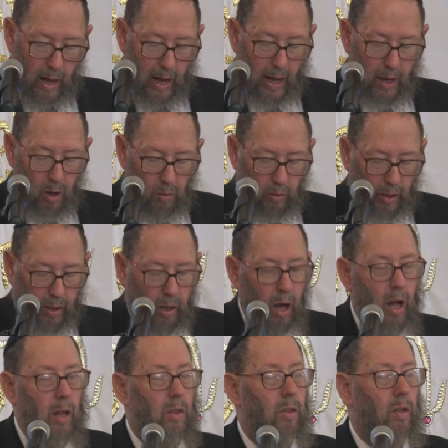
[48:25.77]
I only
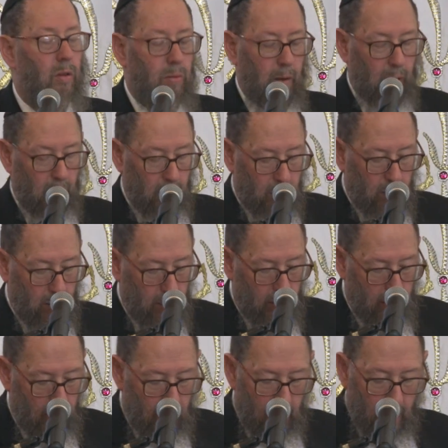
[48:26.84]
concentrated
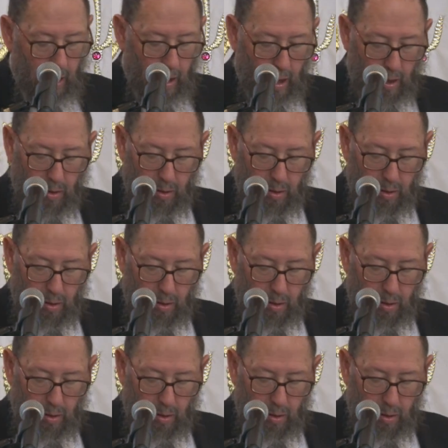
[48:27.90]
on